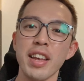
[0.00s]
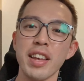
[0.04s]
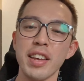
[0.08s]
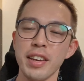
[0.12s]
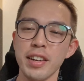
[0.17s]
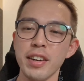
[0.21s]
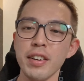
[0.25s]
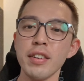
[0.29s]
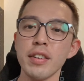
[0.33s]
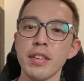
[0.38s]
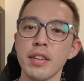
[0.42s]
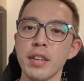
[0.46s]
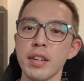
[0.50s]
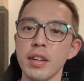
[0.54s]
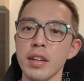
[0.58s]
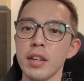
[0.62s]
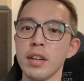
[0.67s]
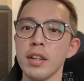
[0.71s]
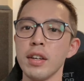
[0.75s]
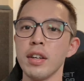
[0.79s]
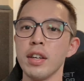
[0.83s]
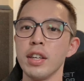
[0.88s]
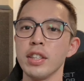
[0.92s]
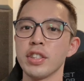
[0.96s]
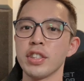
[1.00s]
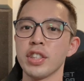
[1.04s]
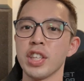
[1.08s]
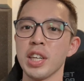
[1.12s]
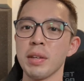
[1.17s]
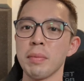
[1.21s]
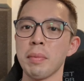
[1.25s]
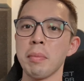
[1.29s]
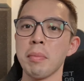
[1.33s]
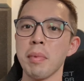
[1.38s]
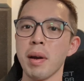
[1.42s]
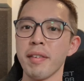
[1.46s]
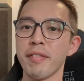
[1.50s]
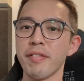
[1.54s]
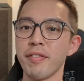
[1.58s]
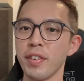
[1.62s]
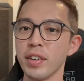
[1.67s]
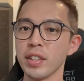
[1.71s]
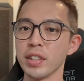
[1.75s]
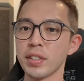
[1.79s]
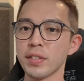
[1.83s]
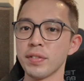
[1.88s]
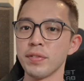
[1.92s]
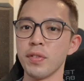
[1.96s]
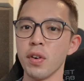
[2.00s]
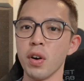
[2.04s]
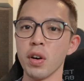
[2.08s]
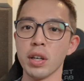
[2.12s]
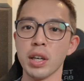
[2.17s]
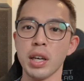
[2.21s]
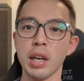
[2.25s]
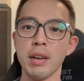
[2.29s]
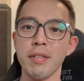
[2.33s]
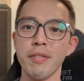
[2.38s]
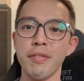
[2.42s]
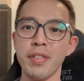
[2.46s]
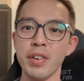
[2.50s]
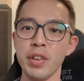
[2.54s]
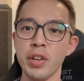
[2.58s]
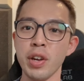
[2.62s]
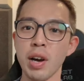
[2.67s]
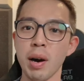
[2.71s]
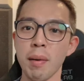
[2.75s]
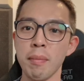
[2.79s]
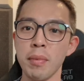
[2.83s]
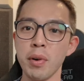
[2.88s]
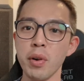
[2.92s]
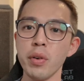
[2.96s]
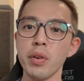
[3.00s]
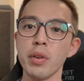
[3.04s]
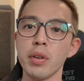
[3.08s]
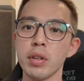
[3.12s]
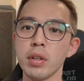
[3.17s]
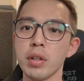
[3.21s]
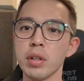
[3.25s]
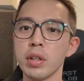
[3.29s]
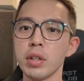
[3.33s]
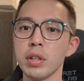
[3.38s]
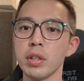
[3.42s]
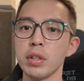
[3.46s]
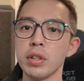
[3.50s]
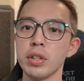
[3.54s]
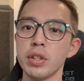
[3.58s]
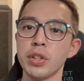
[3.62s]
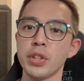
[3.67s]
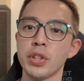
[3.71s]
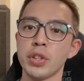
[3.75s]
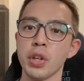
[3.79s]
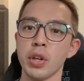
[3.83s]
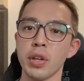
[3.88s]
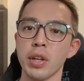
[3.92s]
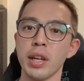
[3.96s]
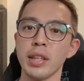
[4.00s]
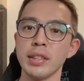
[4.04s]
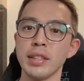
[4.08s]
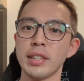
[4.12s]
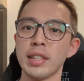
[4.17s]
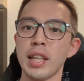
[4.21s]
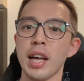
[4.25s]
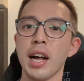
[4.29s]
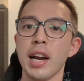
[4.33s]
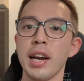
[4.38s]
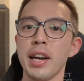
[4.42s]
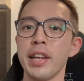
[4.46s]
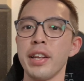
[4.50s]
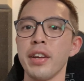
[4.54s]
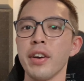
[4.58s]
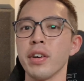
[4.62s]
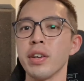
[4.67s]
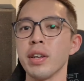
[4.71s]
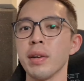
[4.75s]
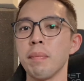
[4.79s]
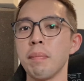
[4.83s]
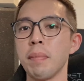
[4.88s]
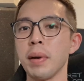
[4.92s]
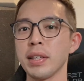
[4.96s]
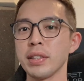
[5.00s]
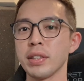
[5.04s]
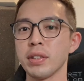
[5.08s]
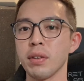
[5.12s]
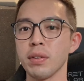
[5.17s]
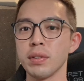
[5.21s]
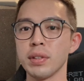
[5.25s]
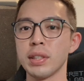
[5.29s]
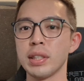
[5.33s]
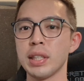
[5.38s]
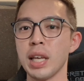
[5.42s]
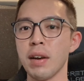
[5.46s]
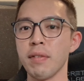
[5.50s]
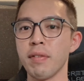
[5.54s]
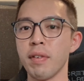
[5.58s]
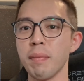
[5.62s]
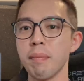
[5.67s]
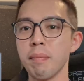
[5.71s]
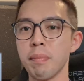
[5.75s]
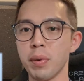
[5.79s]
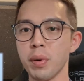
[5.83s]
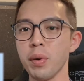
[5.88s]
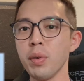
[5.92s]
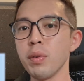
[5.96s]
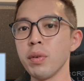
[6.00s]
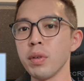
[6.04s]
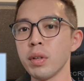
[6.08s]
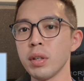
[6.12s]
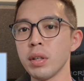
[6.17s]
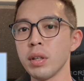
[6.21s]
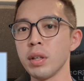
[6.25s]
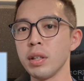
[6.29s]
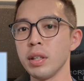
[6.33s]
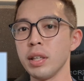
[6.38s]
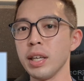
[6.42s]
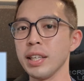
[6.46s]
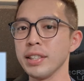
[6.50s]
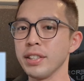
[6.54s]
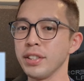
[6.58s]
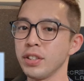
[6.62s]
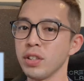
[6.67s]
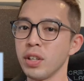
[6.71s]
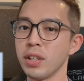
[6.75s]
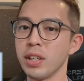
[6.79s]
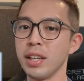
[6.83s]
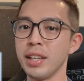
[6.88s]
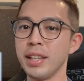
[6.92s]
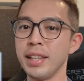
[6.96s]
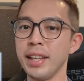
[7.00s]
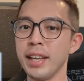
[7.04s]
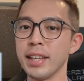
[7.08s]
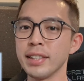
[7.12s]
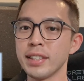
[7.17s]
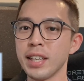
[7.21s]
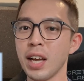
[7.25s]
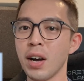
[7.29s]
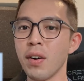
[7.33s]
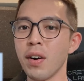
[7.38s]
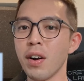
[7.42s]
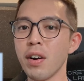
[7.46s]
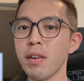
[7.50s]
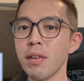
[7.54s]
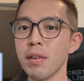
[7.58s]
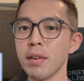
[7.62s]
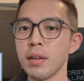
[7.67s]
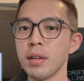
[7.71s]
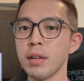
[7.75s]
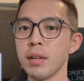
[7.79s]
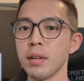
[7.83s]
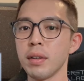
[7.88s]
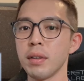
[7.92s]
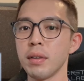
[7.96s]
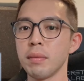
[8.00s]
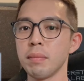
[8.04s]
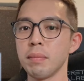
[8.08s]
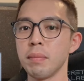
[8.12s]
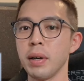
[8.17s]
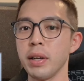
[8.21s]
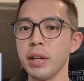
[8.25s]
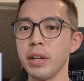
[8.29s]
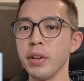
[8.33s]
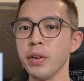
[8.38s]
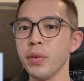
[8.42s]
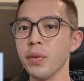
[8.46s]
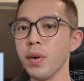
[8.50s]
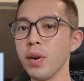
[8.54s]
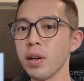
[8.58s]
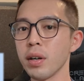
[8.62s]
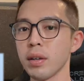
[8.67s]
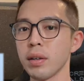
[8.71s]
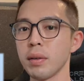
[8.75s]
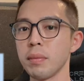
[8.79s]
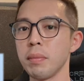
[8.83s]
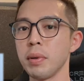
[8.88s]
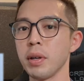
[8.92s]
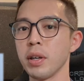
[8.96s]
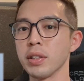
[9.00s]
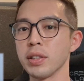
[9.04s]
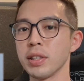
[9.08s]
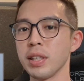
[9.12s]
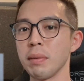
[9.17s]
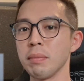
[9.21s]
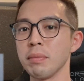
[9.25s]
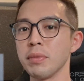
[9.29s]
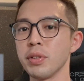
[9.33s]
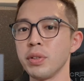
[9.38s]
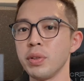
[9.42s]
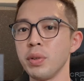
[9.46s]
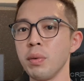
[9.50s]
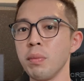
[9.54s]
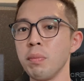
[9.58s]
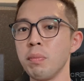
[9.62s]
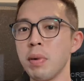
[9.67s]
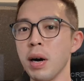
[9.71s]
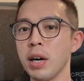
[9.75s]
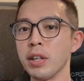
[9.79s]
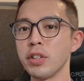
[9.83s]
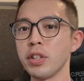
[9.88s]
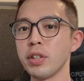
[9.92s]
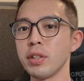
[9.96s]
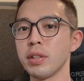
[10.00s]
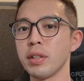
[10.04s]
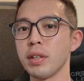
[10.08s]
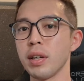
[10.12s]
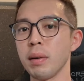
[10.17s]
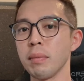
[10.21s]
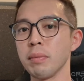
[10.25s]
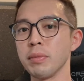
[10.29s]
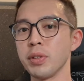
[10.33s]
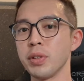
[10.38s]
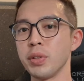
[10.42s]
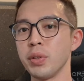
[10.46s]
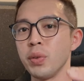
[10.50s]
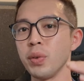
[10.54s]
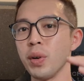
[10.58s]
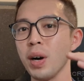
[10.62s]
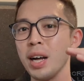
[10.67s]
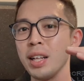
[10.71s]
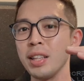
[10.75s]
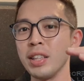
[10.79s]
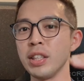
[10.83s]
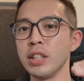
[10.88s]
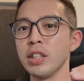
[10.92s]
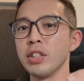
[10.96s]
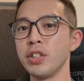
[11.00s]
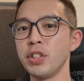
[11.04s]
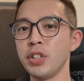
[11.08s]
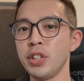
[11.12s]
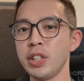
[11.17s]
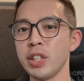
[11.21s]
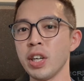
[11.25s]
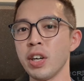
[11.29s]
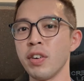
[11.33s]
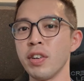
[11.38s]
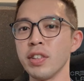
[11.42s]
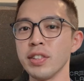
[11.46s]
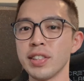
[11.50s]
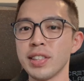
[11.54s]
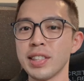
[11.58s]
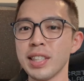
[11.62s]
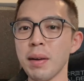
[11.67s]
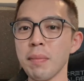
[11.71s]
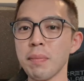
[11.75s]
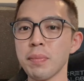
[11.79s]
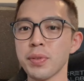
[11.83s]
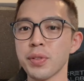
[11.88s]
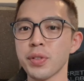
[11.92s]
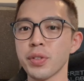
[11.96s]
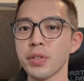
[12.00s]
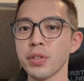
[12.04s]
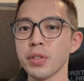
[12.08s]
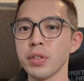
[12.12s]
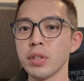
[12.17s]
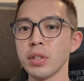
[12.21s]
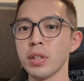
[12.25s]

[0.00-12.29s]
here is going to be my first 4K video upload, shot entirely on the Pixel 7 Pro. Yeah, it's not a DSLR, but it'll work because I'm still budget. I'm still under 300 subs.